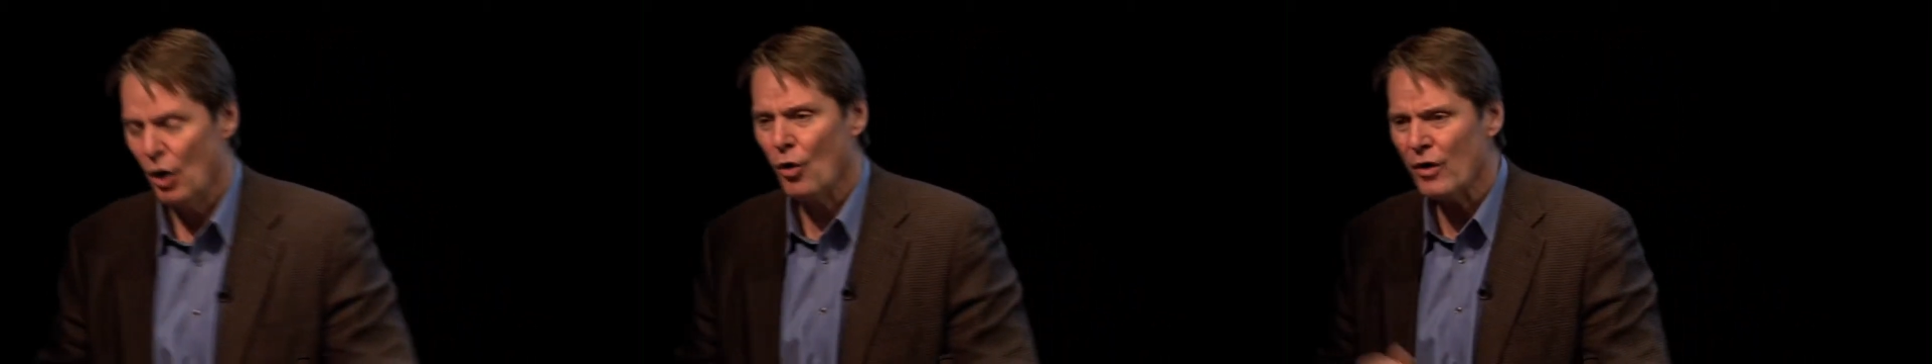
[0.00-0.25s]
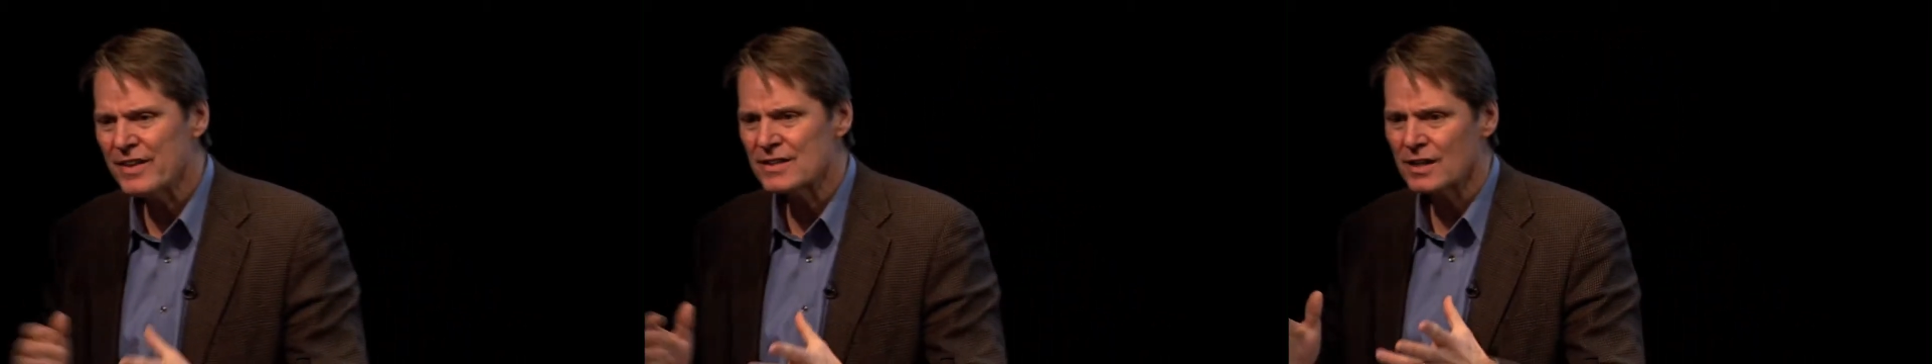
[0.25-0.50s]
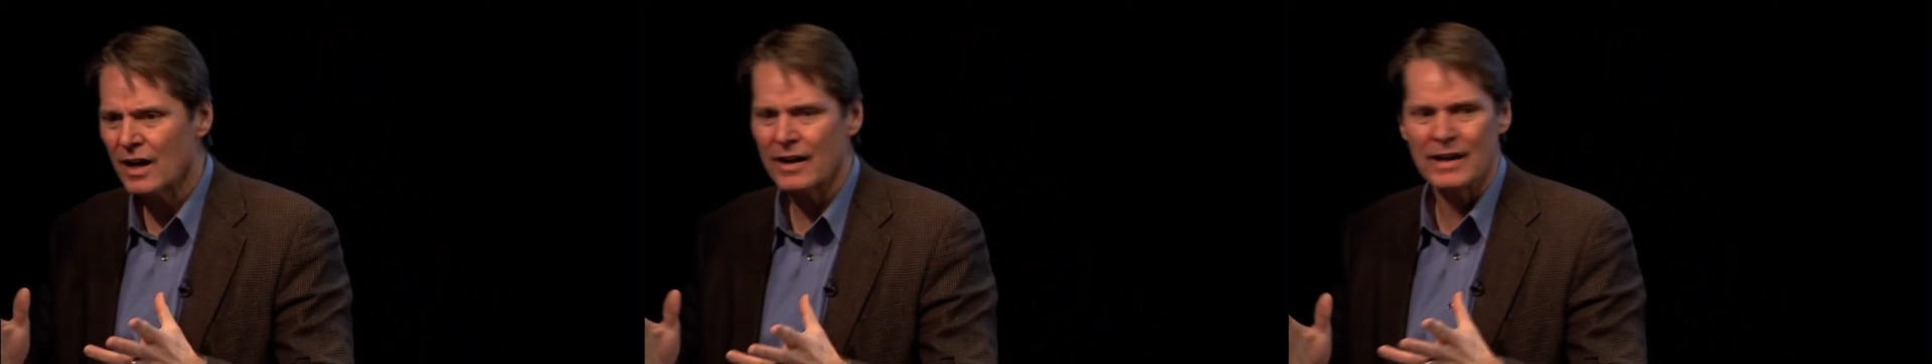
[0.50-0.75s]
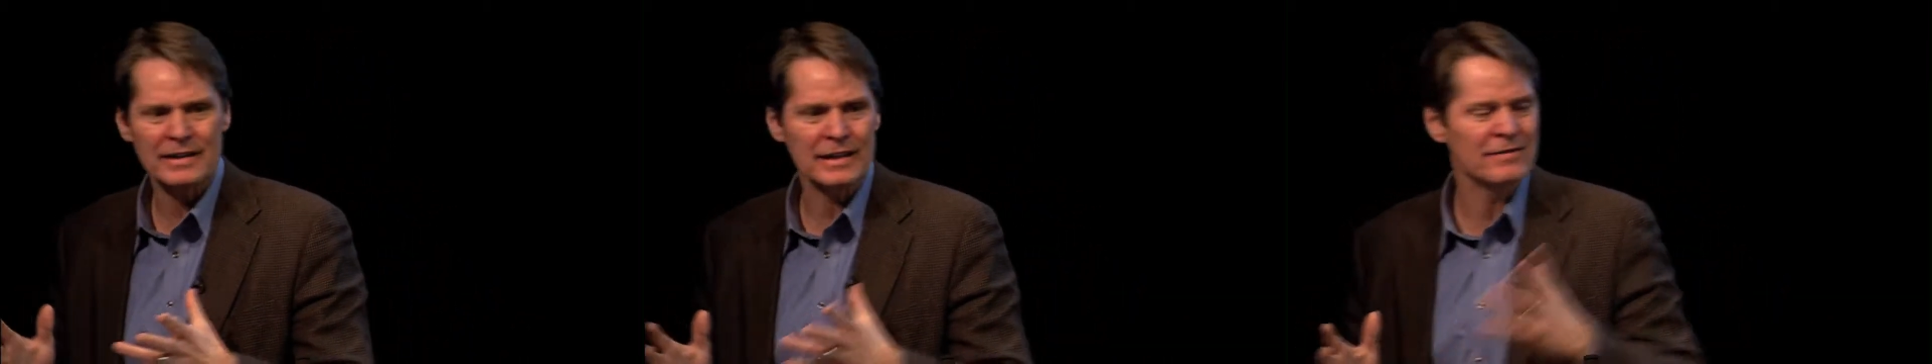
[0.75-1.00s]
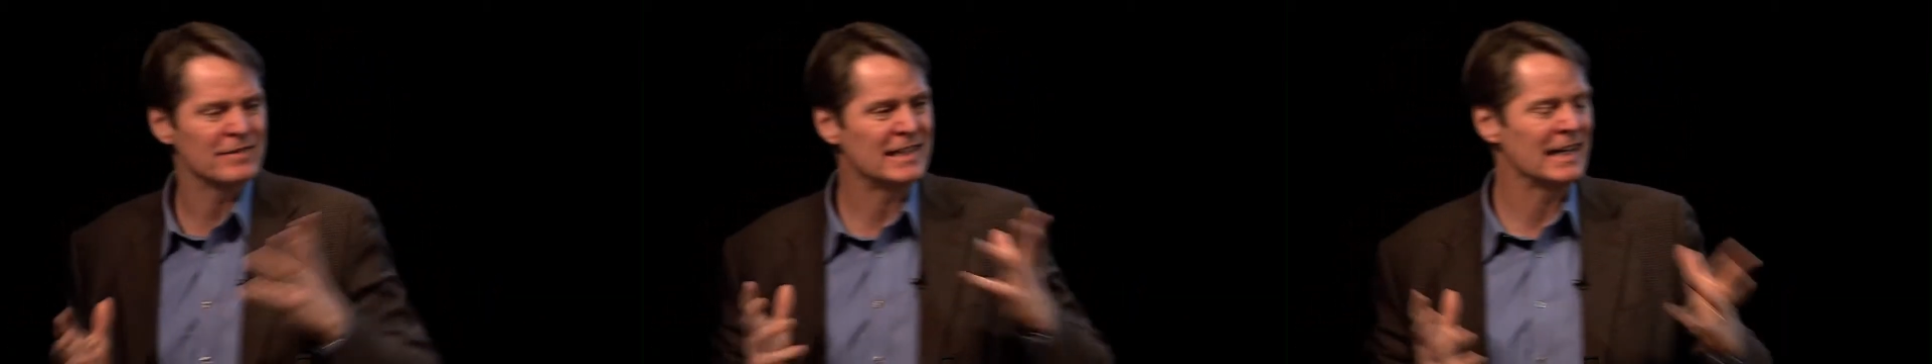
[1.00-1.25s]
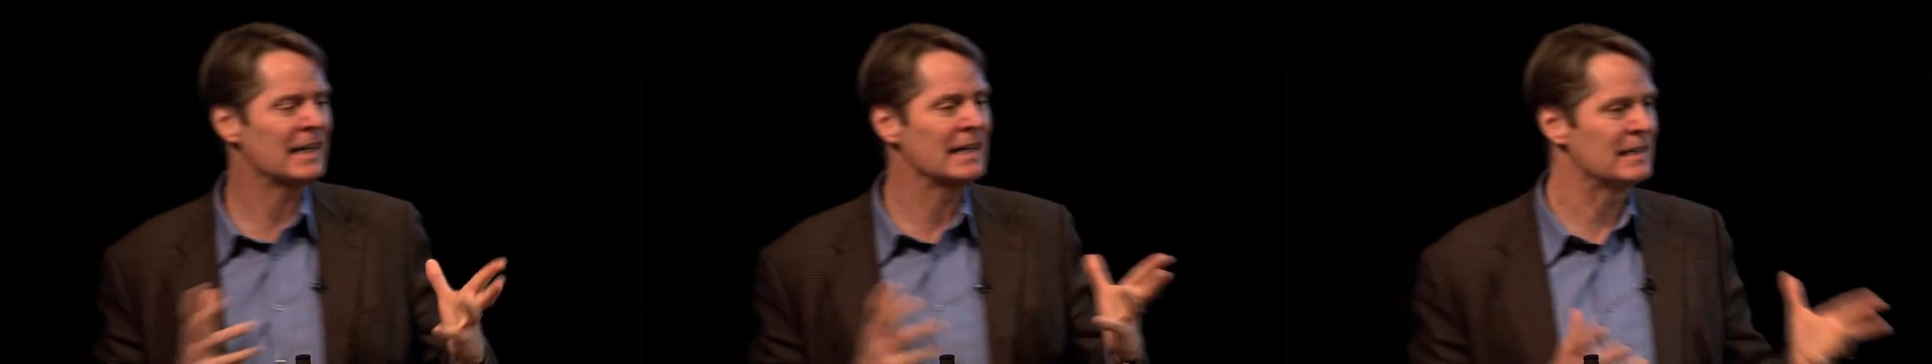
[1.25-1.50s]
Or this odd idea of
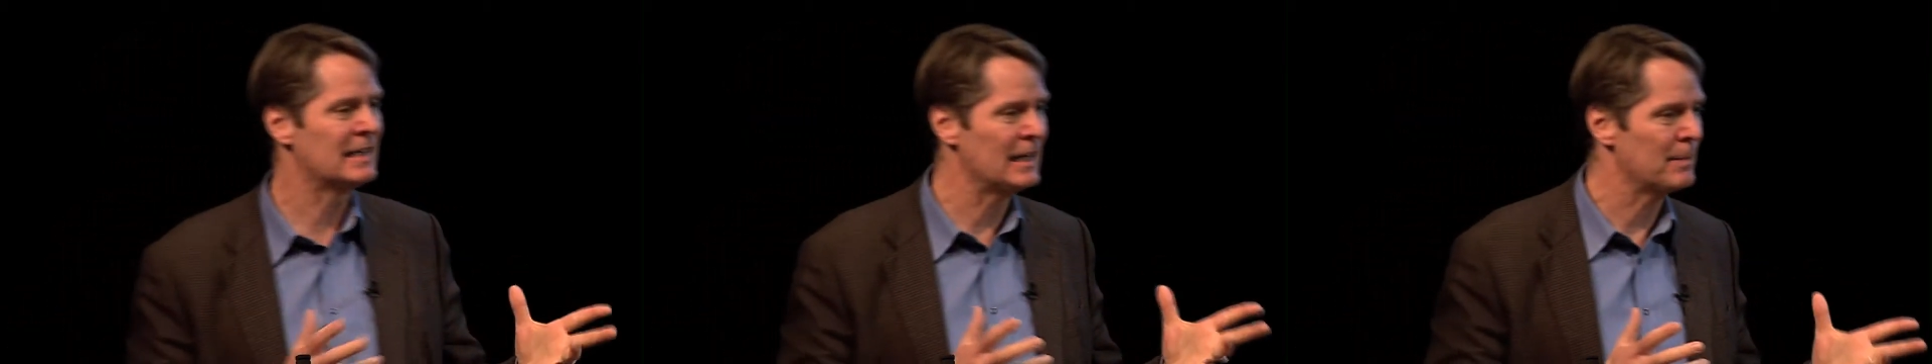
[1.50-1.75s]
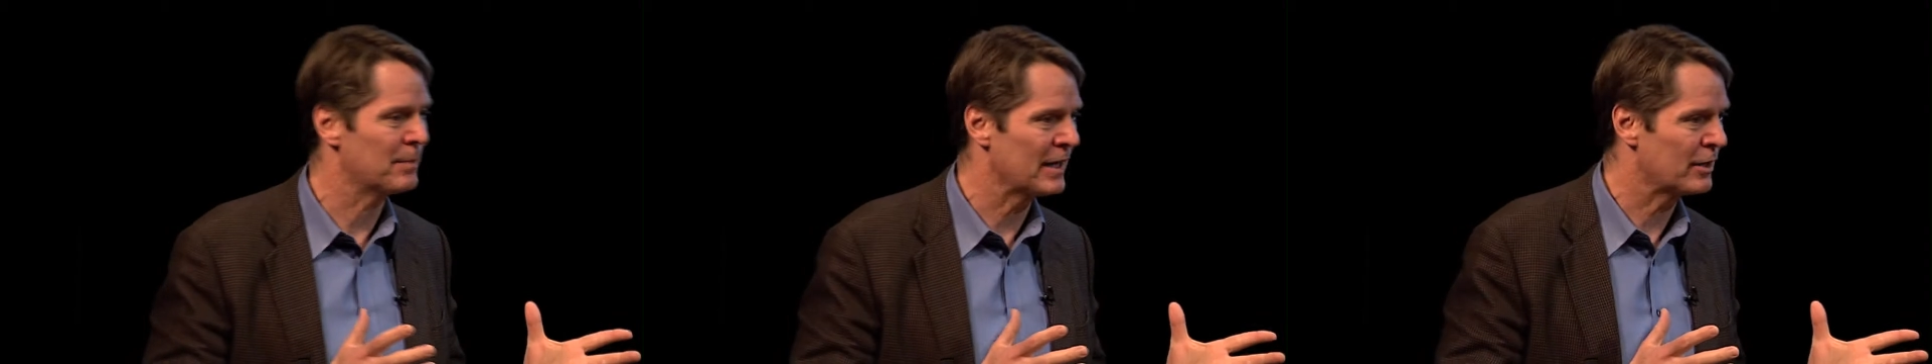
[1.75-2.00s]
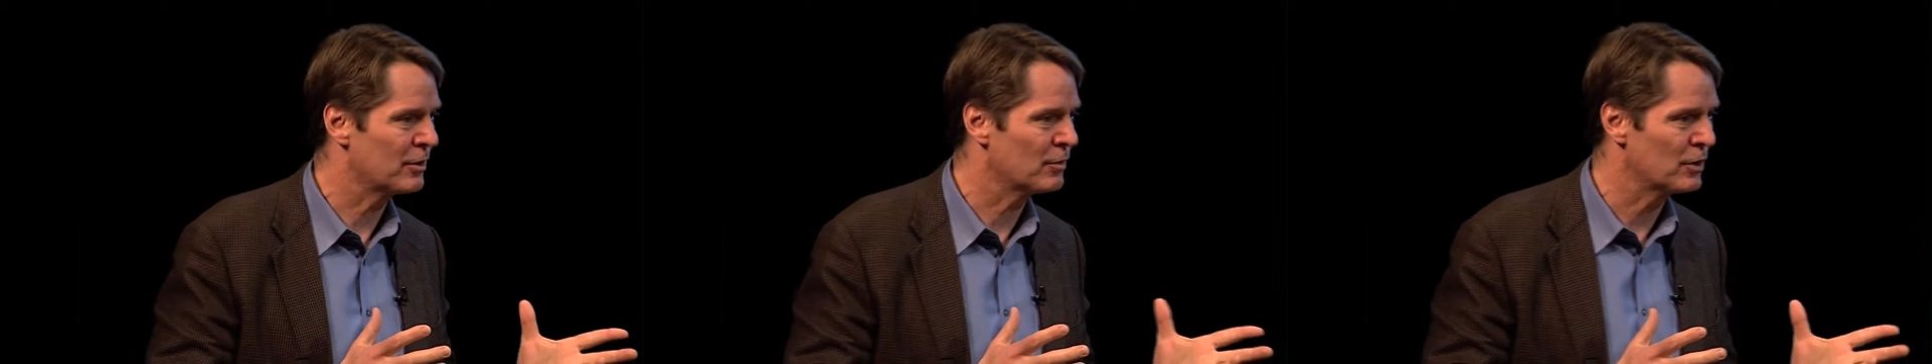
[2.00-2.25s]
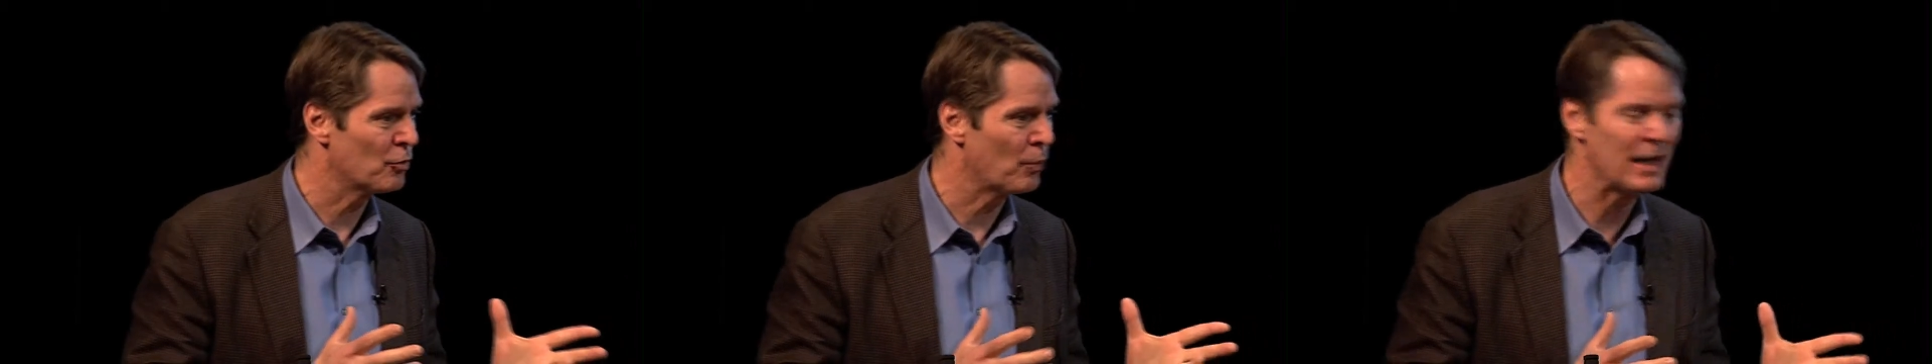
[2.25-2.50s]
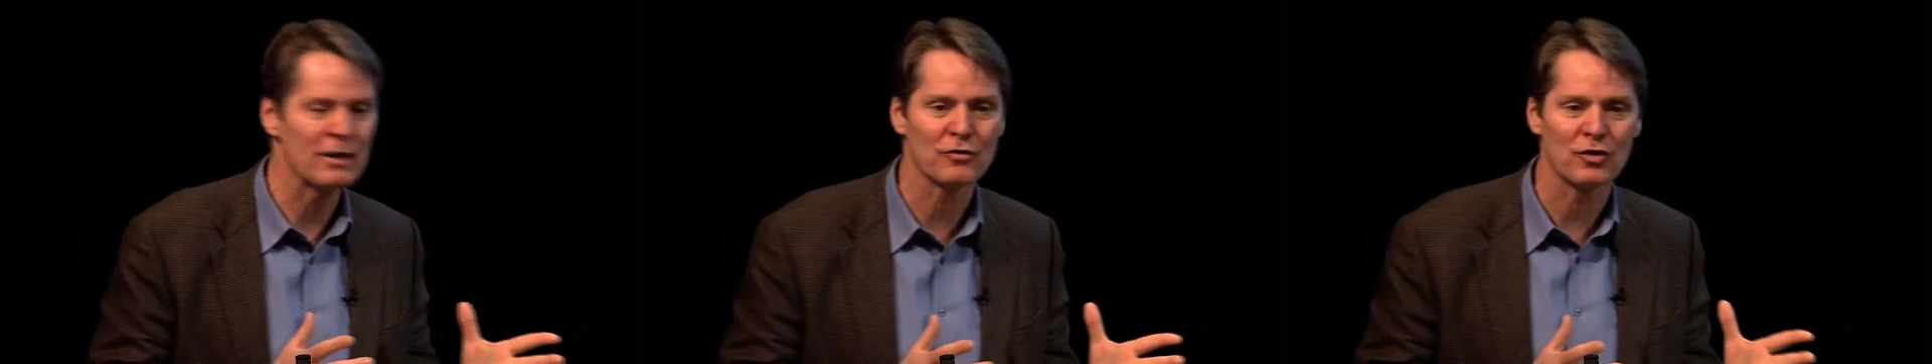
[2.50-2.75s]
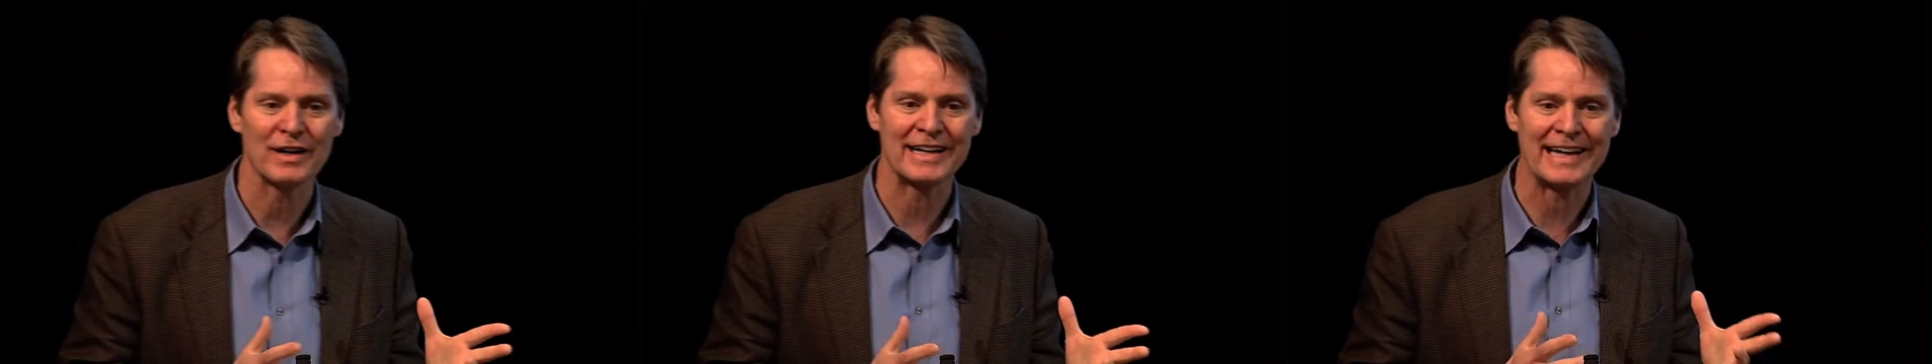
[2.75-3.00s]
digging deep, like you're waiting
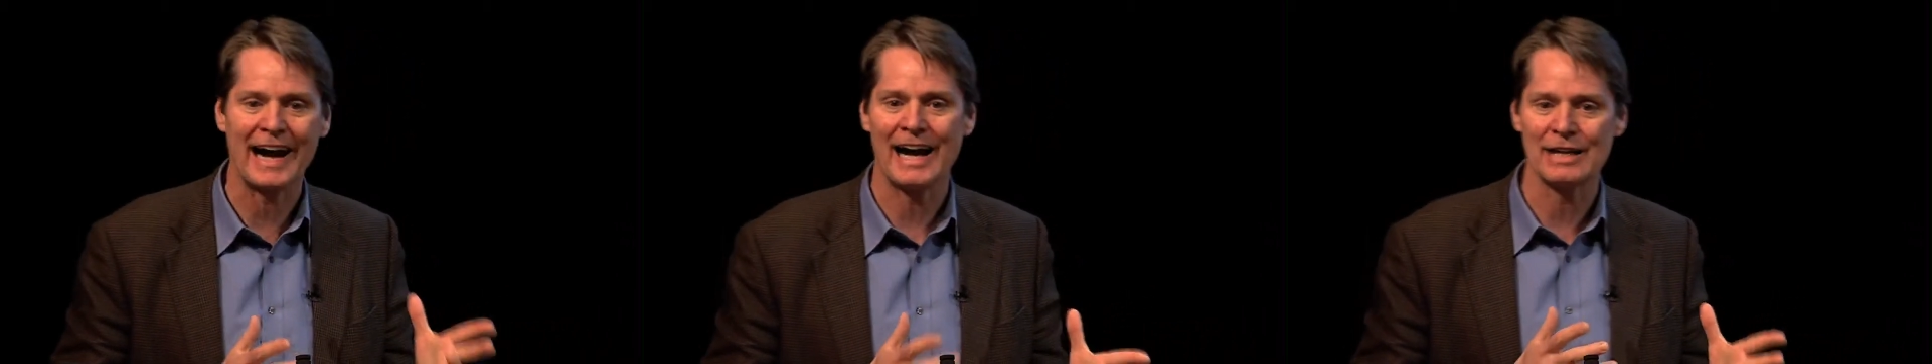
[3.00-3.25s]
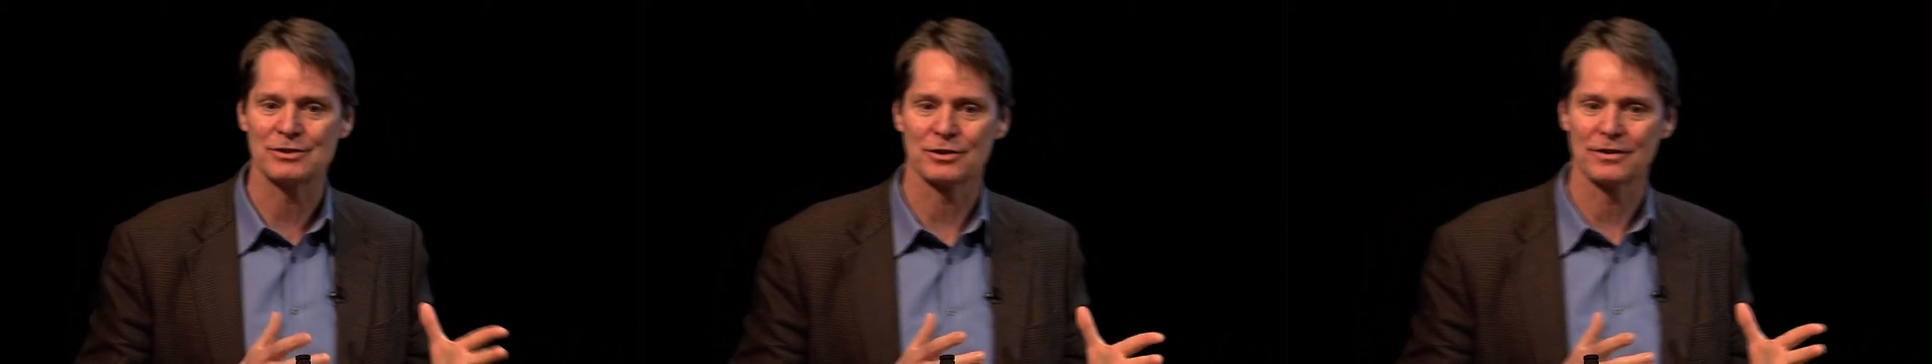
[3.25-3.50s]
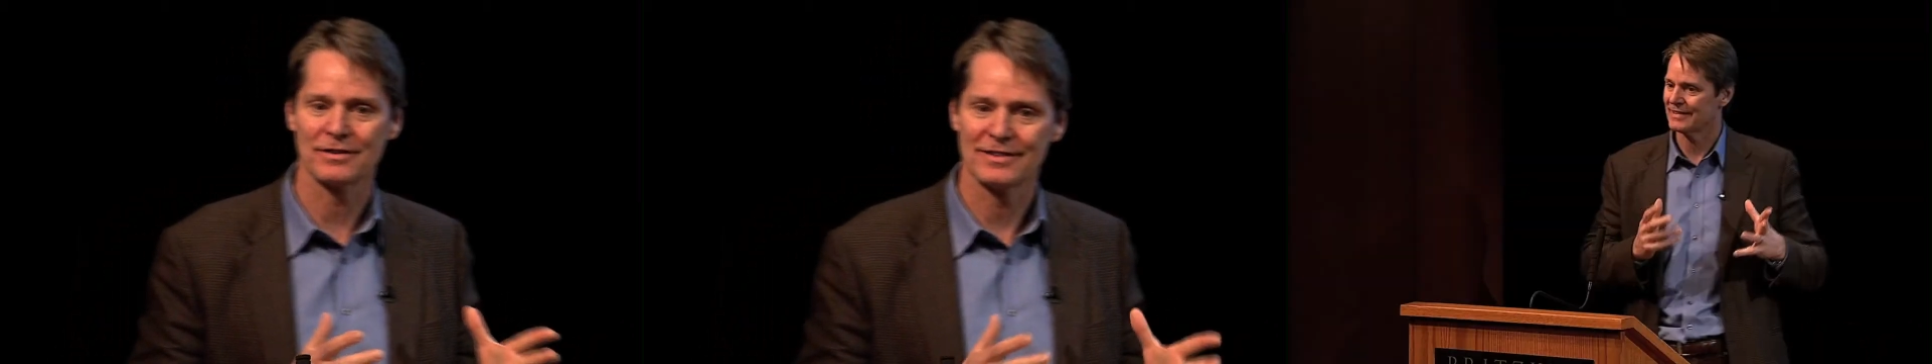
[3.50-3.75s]
for a geyser.